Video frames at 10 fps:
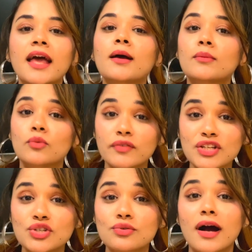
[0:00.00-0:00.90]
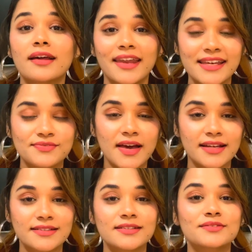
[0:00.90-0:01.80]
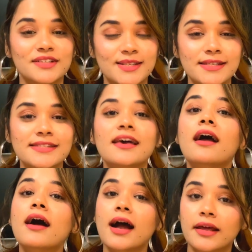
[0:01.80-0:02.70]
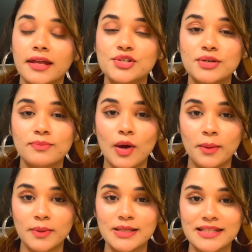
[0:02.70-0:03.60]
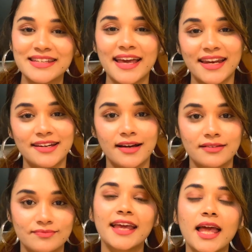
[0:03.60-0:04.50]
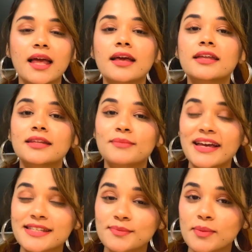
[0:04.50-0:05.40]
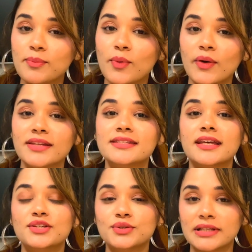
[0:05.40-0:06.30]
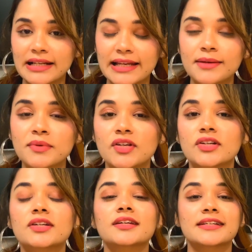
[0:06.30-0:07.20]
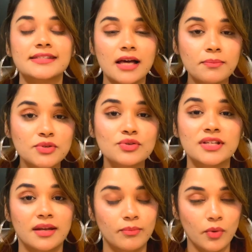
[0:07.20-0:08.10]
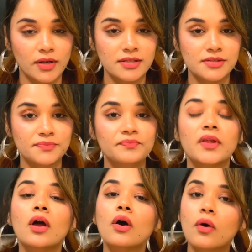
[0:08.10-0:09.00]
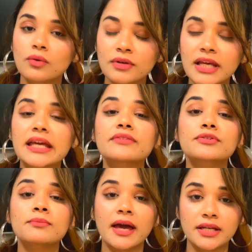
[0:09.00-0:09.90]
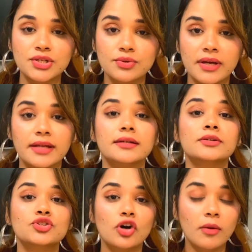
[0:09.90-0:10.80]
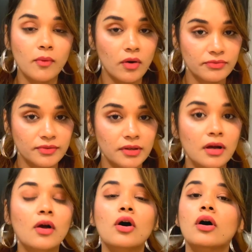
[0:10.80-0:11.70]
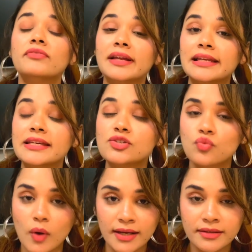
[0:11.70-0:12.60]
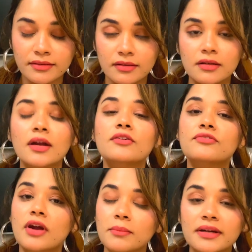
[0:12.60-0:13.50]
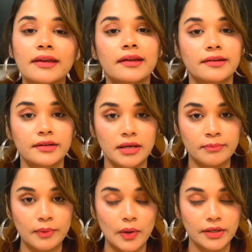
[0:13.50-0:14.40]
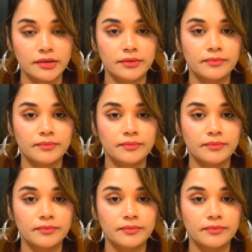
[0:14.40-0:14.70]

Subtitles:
Moving to our next factor, which is arranged employment in Canada. The maximum points that you can claim here is up to 10 points, only if you manage to get a job offer of at least 1 year from a Canadian employer.